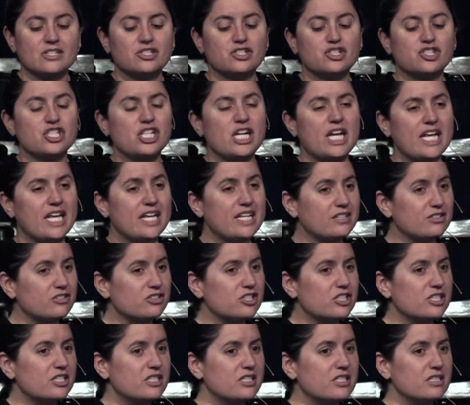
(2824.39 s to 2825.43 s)

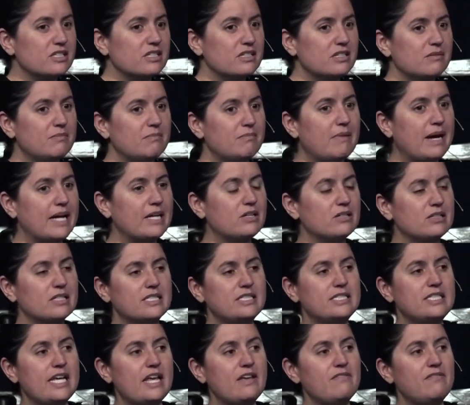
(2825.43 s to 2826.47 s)
changed Michal and
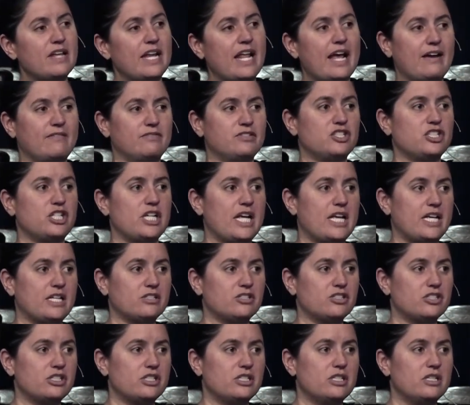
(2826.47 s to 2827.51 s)
David have
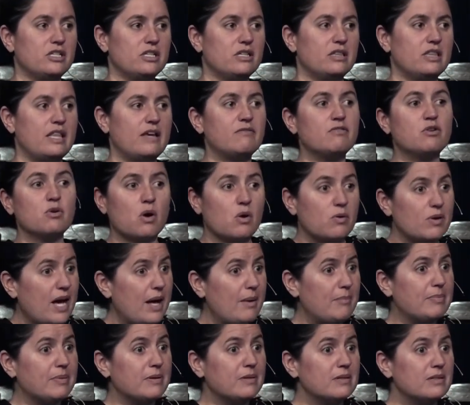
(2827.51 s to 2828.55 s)
changed. They've grown
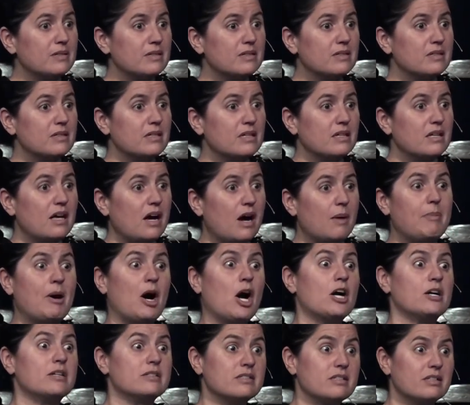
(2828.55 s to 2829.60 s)
up
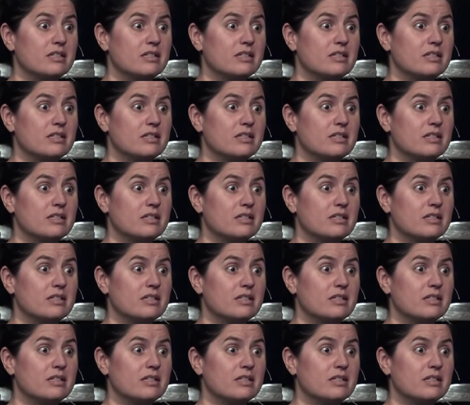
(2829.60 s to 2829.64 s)
apart,